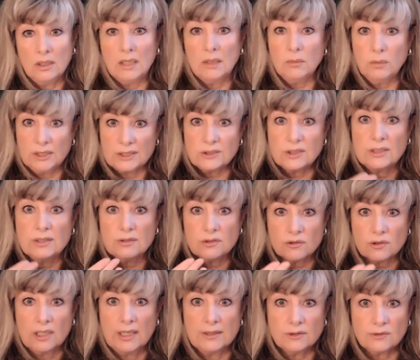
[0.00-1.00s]
which is
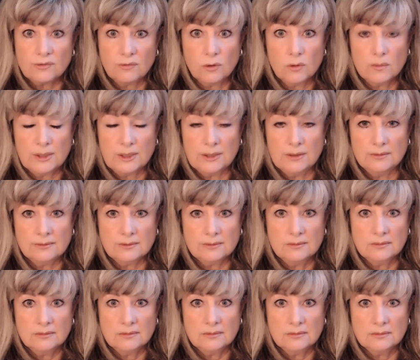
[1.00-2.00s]
transformative,
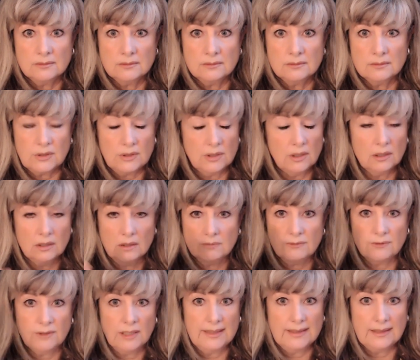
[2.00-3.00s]
so you can
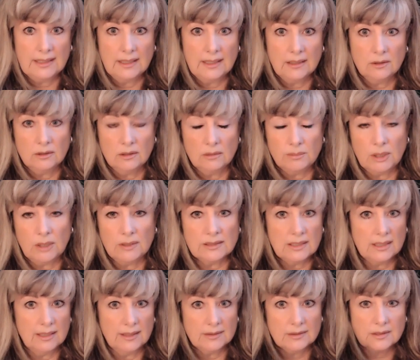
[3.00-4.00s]
find that on the
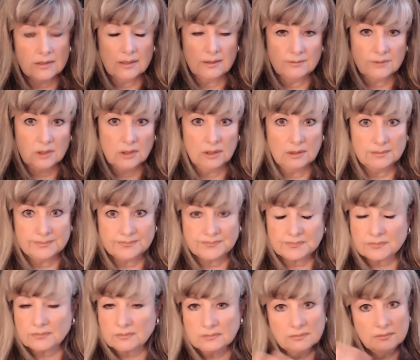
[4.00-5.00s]
podcast. I've got
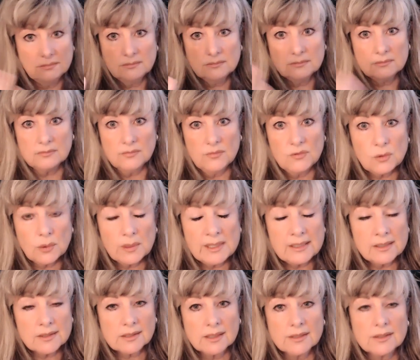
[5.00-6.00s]

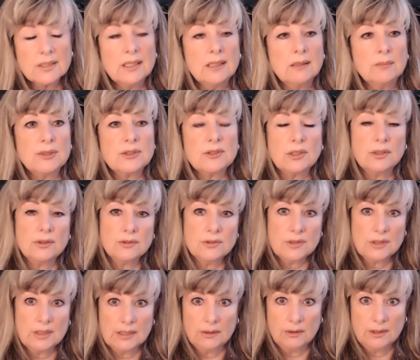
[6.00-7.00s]
26 episodes
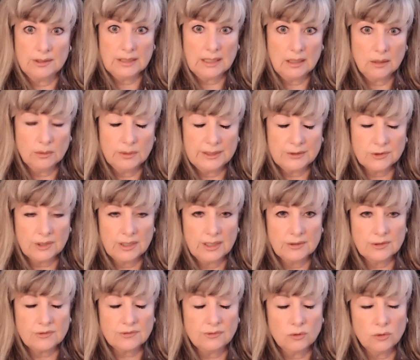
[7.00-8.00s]
there on how we
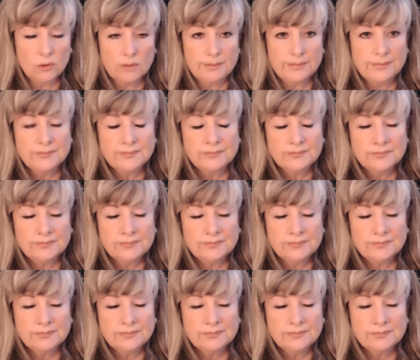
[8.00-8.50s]
transform,